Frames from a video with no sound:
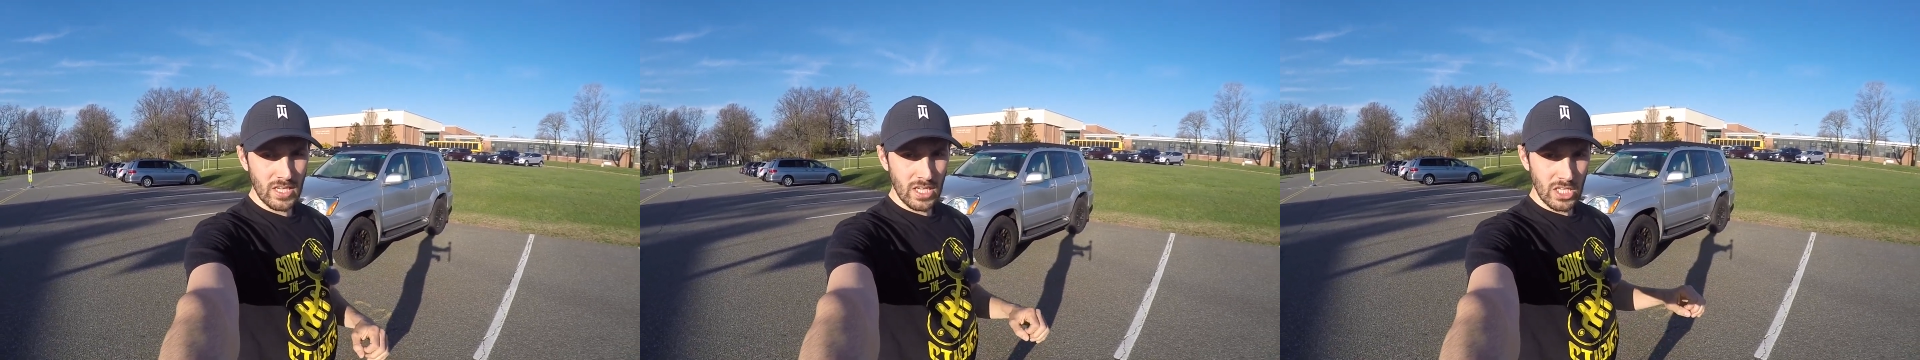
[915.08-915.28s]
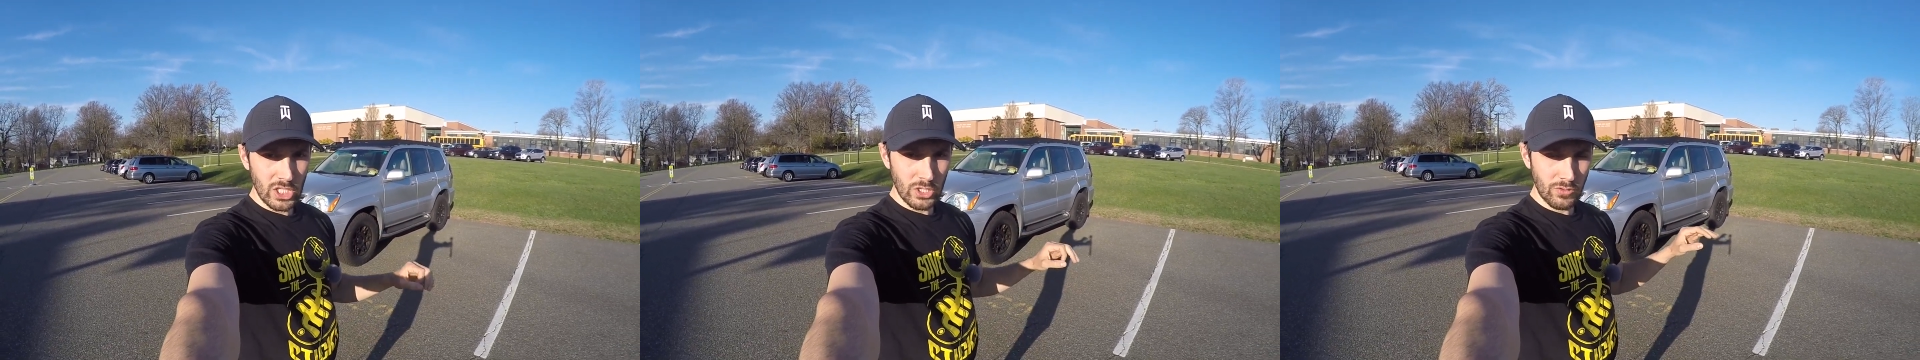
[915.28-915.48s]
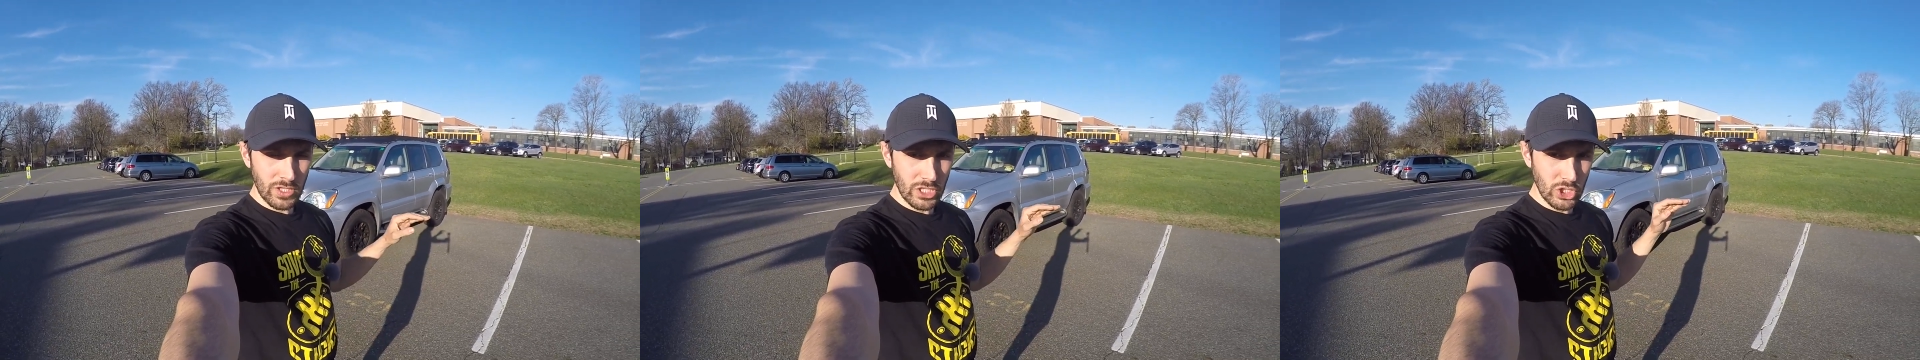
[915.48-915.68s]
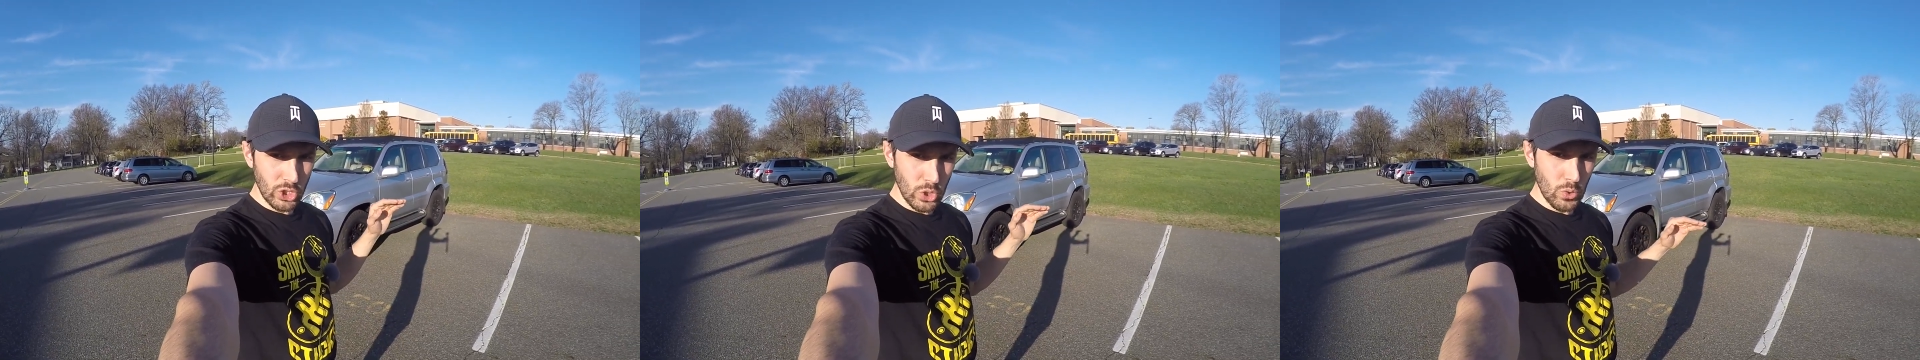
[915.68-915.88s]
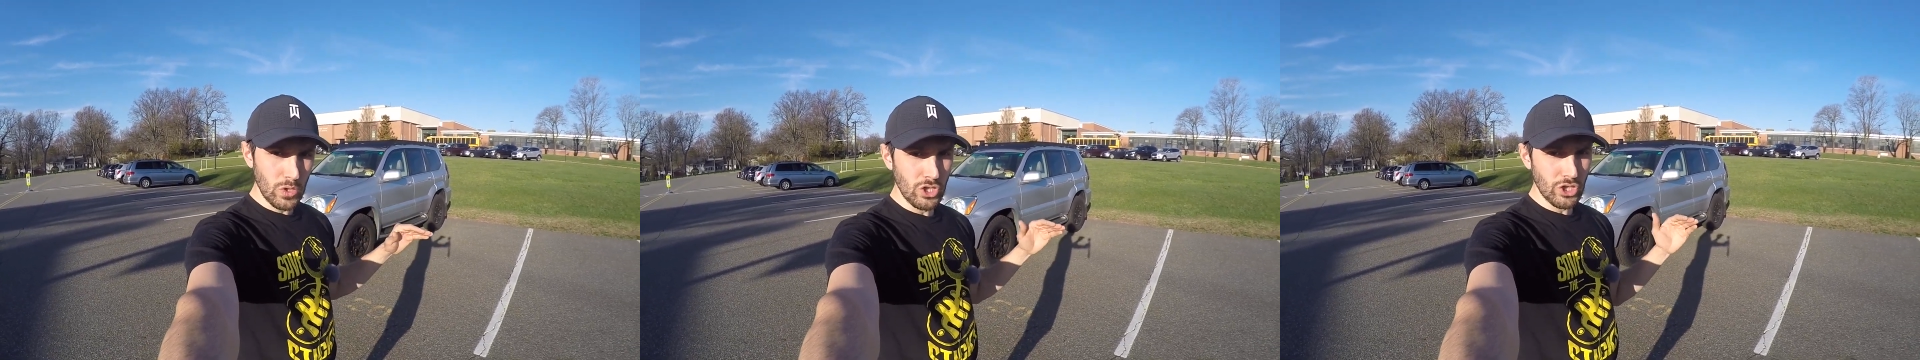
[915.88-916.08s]
to really
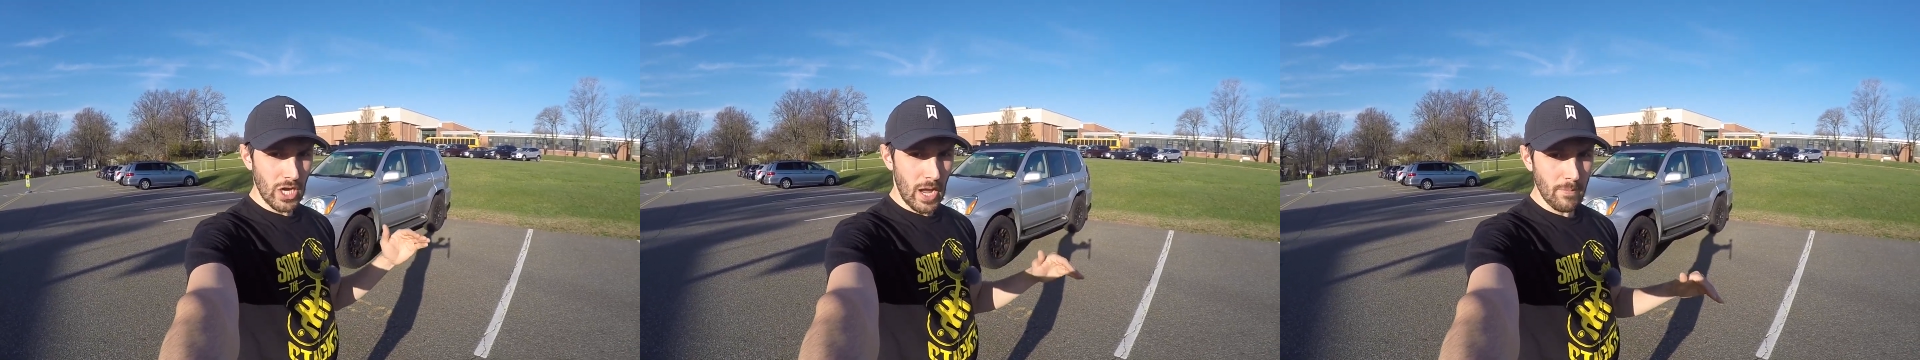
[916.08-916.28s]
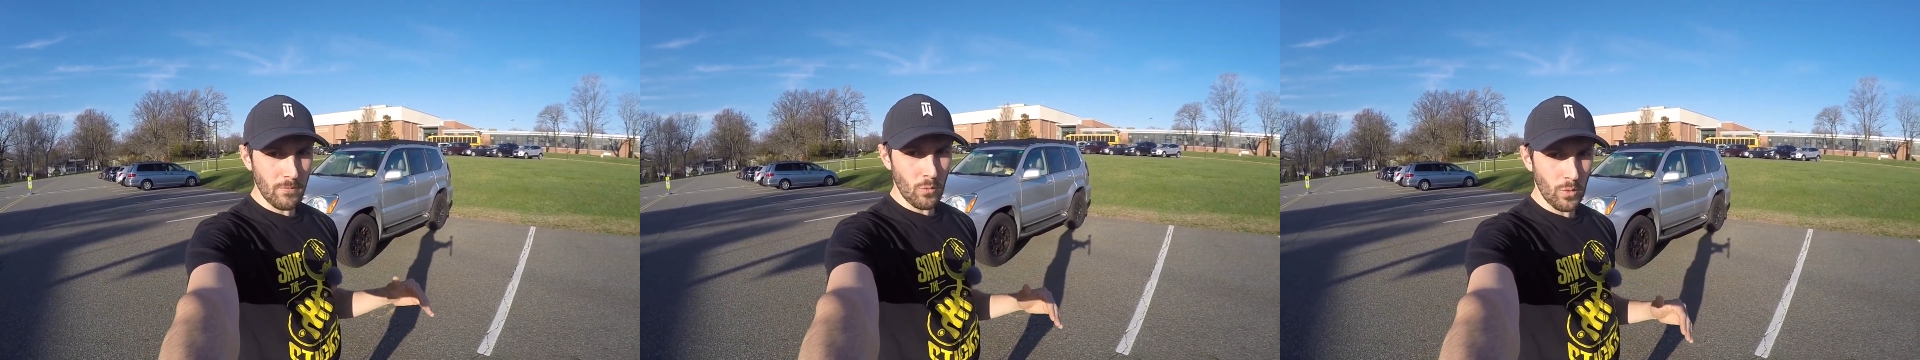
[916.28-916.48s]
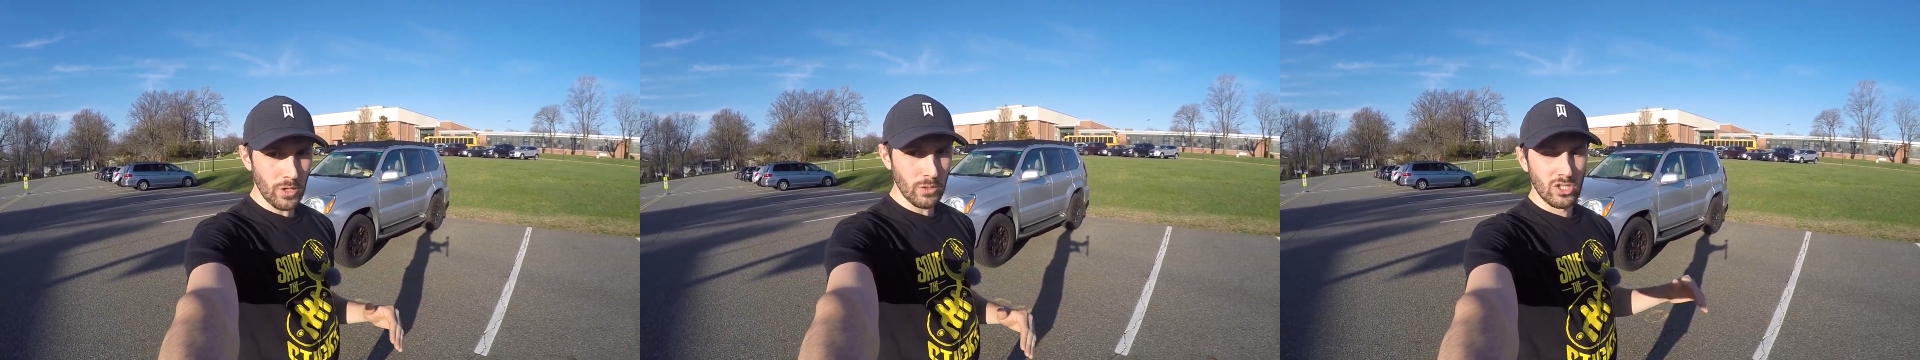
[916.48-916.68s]
do the job for you.